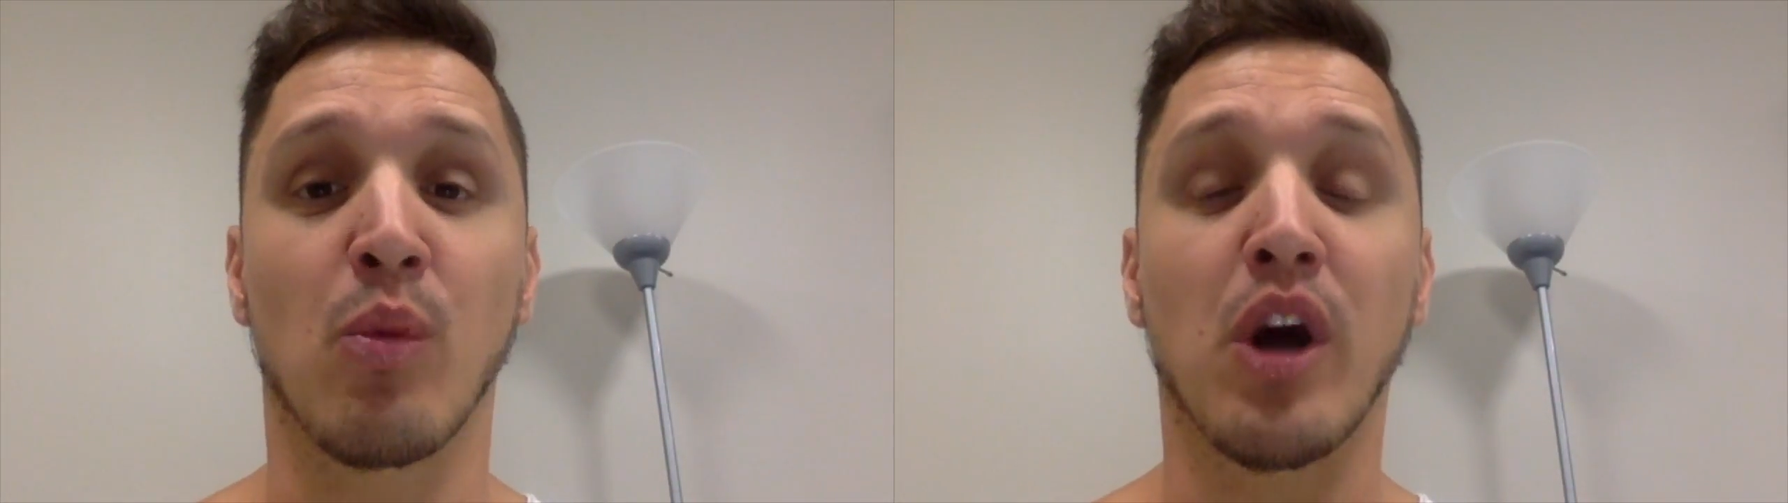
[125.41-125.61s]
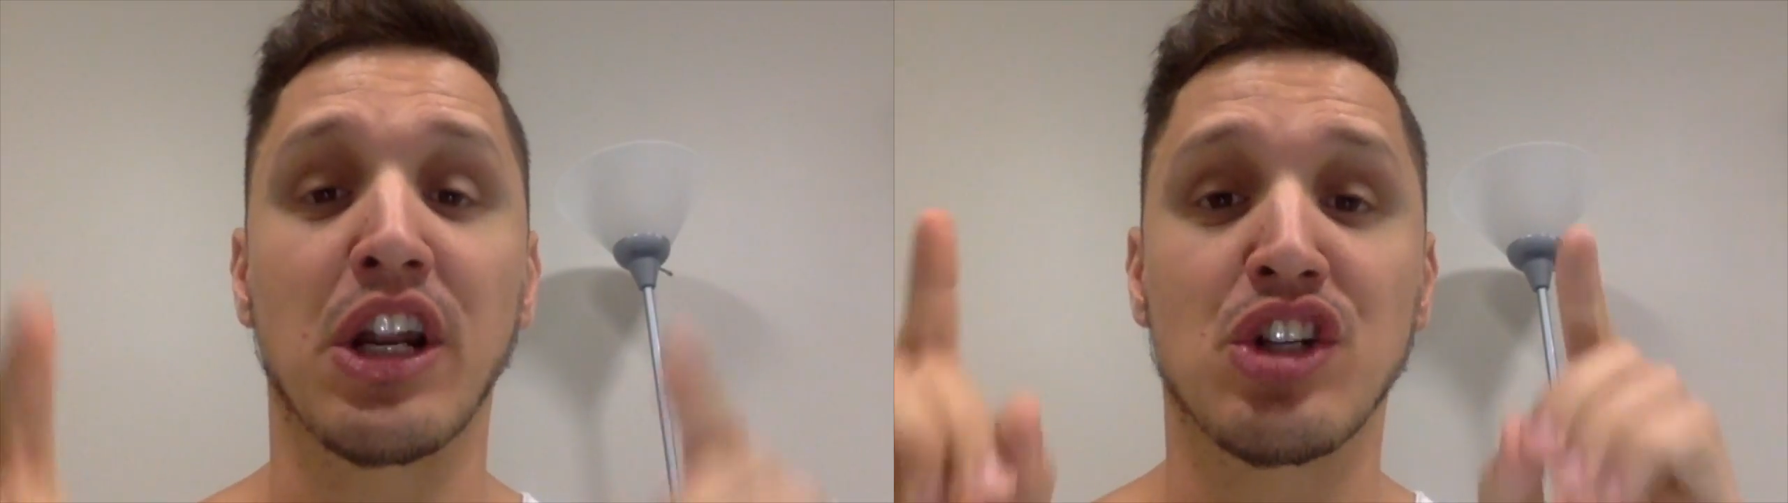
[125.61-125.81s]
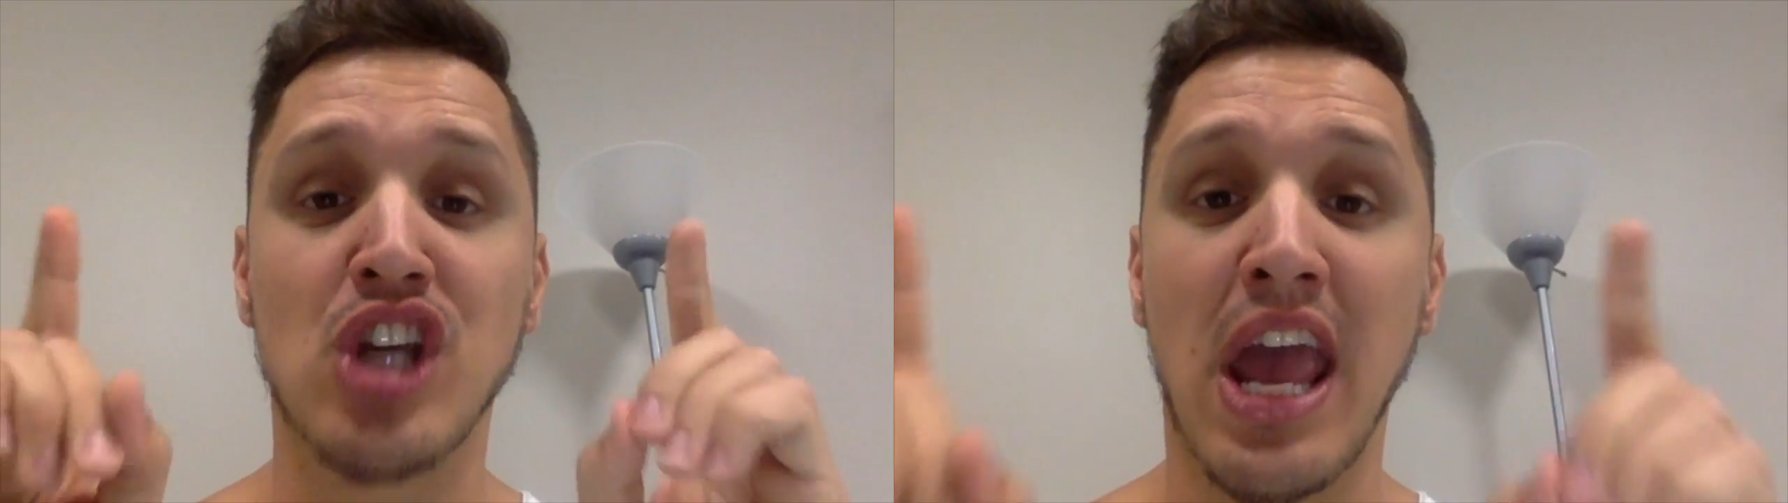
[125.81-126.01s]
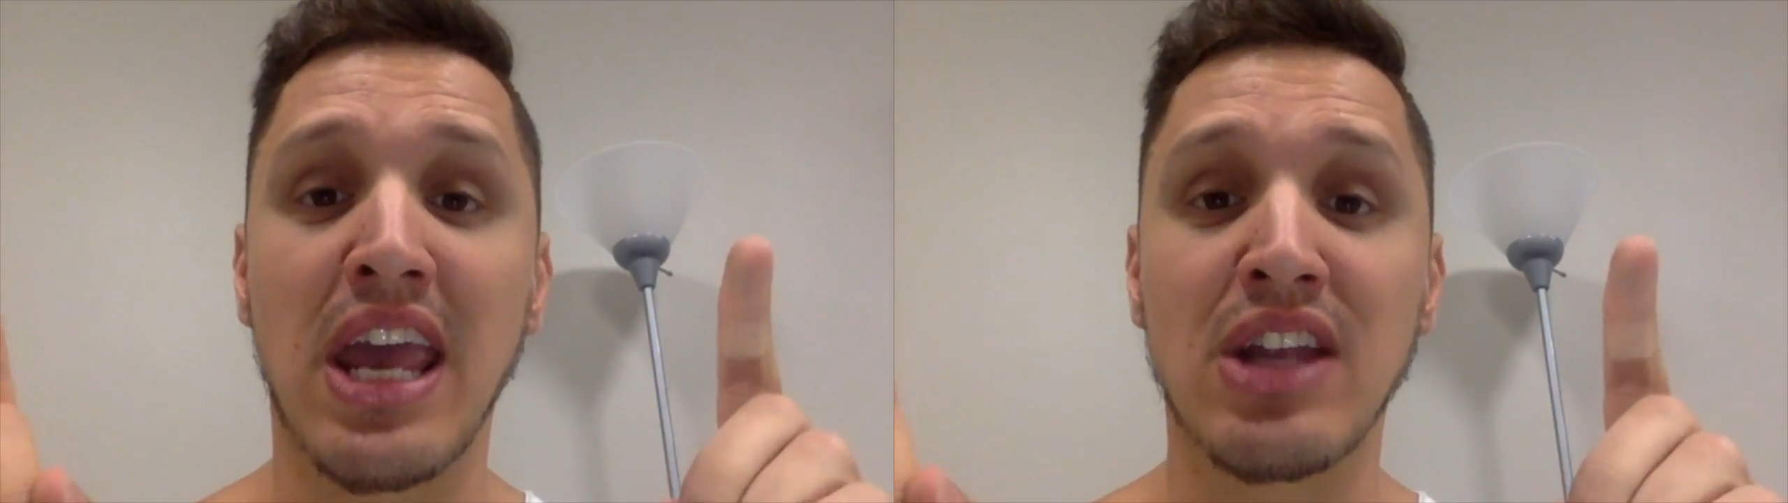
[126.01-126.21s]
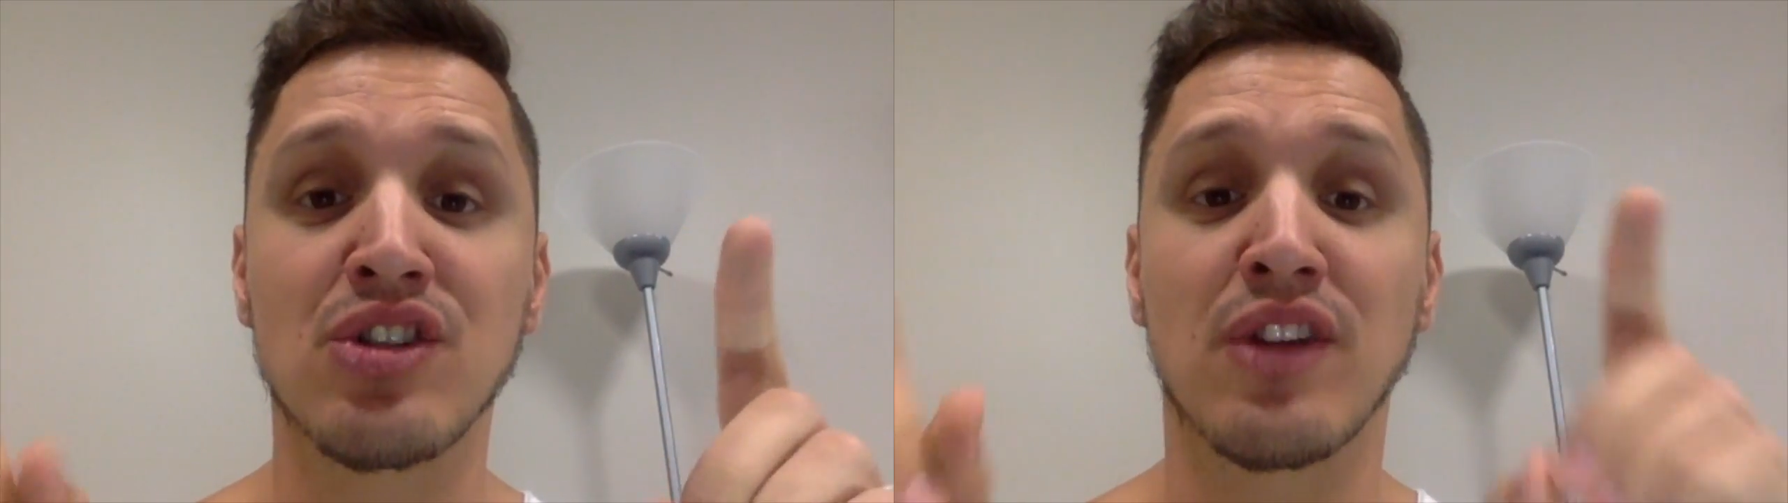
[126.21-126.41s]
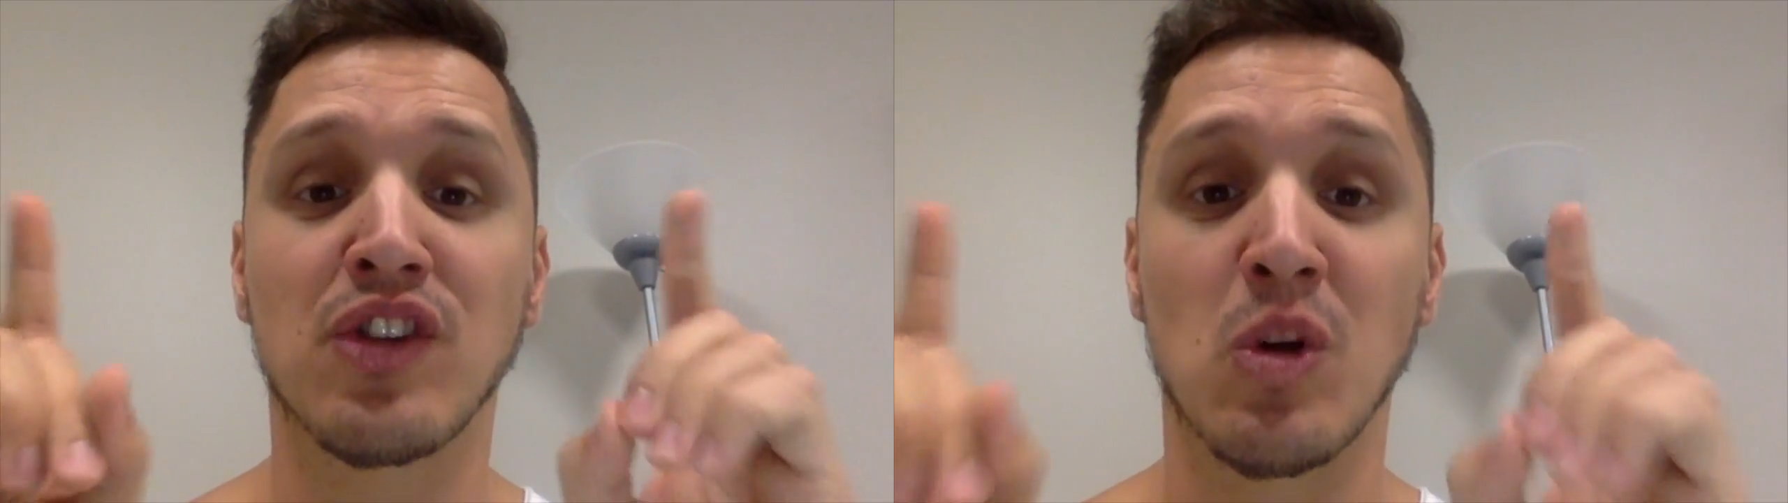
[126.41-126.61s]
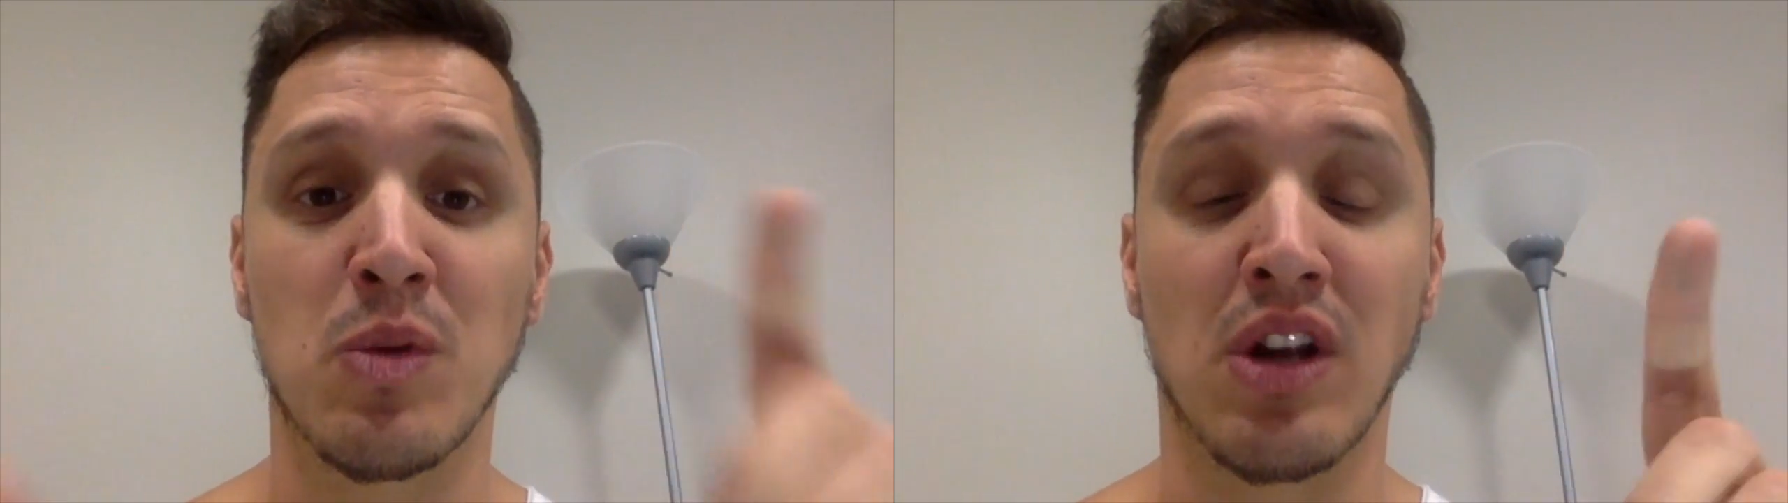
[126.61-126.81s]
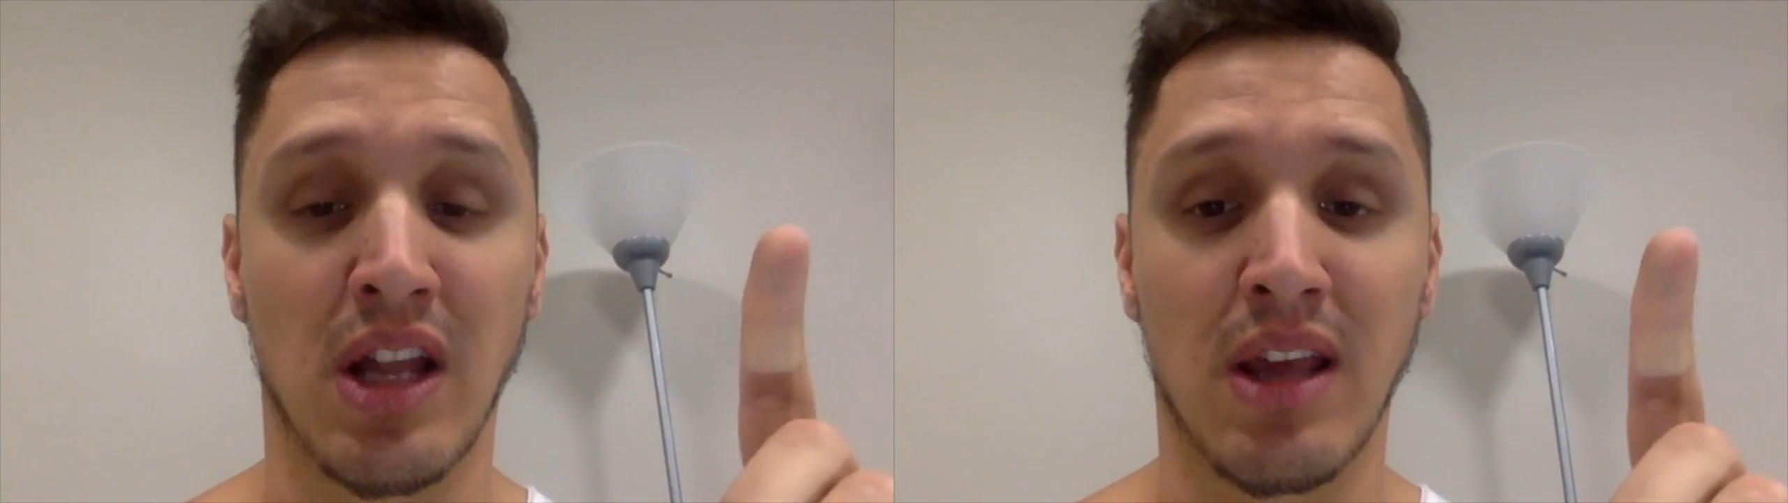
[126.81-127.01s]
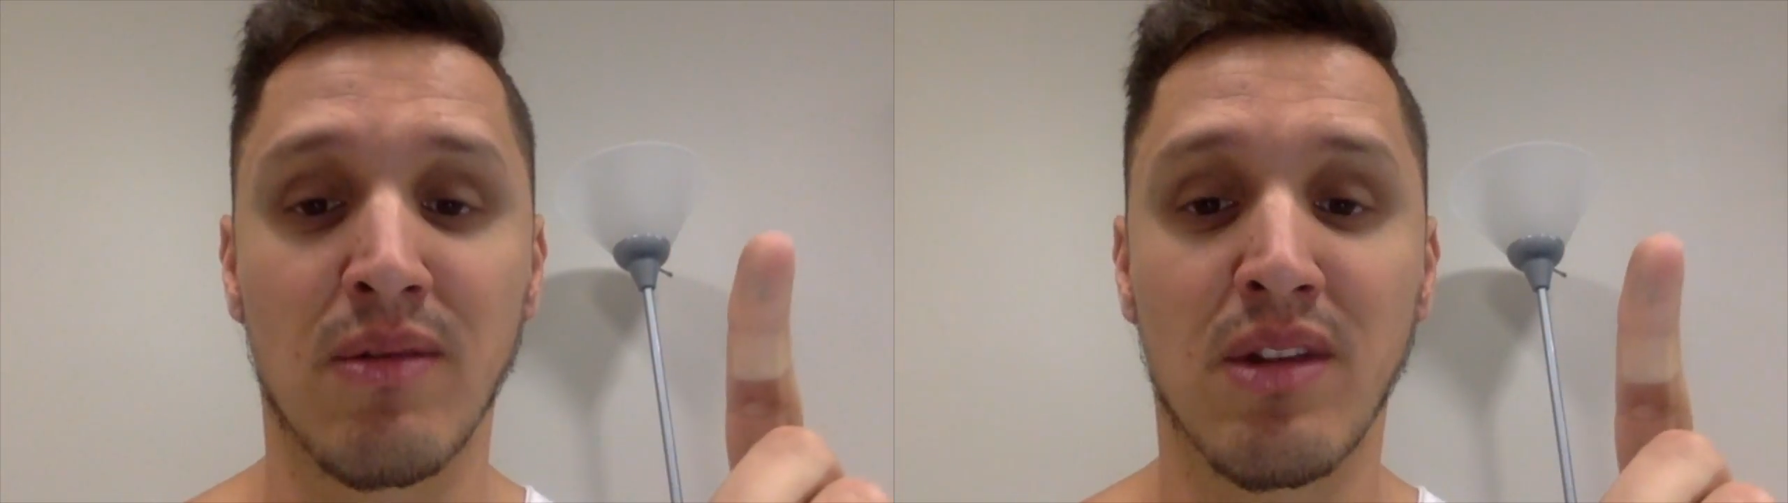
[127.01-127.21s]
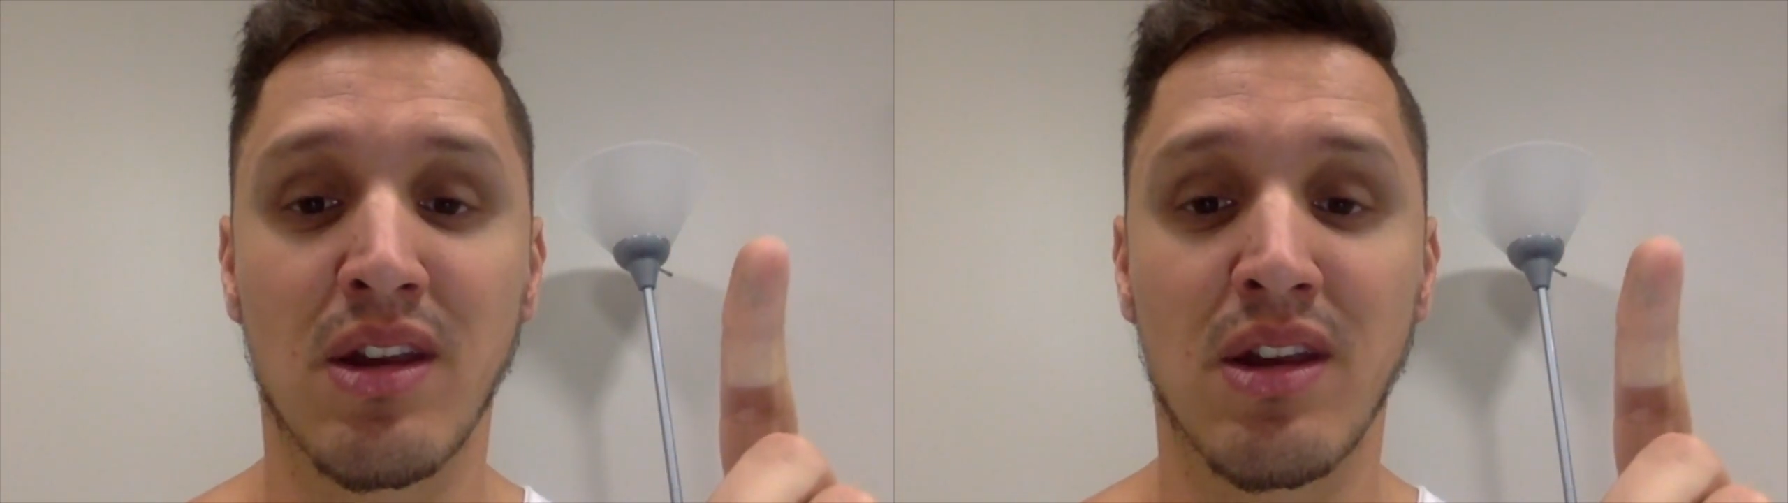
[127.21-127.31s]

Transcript: We're going to change this community,